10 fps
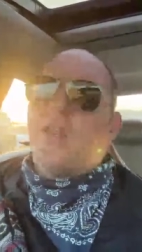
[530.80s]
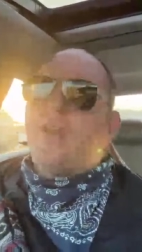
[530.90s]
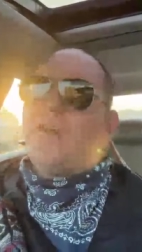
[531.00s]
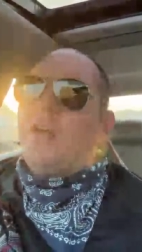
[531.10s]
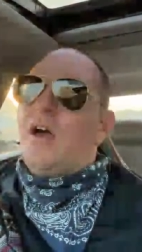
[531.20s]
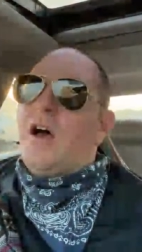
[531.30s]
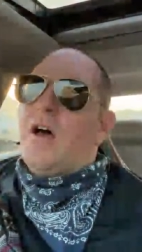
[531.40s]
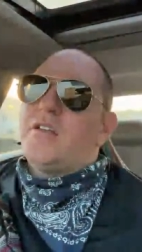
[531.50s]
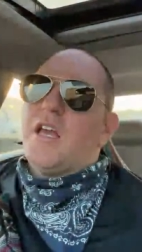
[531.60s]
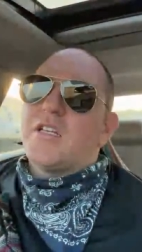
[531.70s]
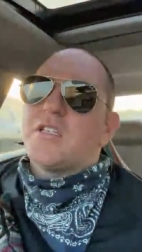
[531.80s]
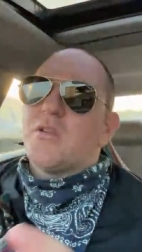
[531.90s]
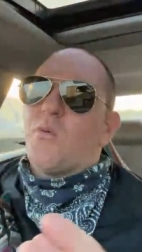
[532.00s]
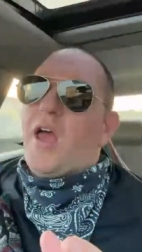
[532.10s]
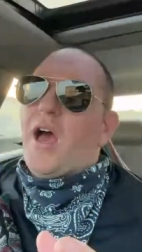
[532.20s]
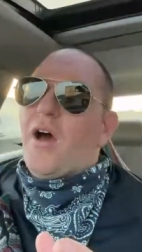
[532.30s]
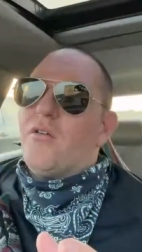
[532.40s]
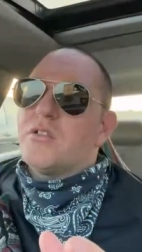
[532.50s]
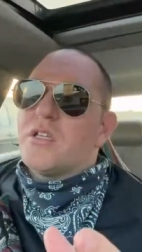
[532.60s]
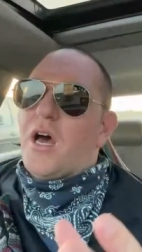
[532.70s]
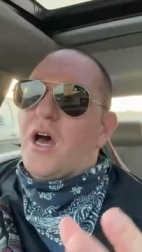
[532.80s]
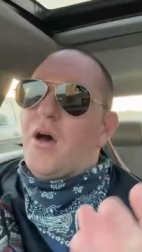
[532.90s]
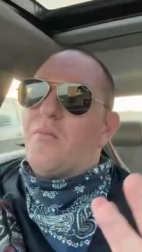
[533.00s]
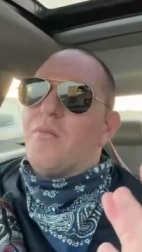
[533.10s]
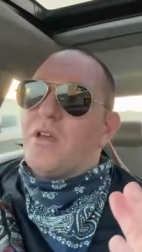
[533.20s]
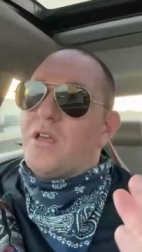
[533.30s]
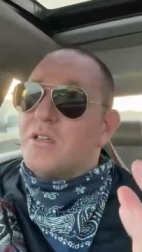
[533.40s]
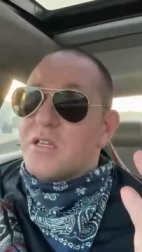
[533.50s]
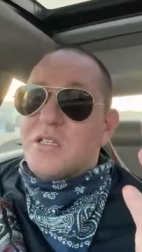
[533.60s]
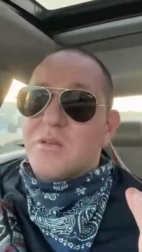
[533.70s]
he was elected president, takes the White House.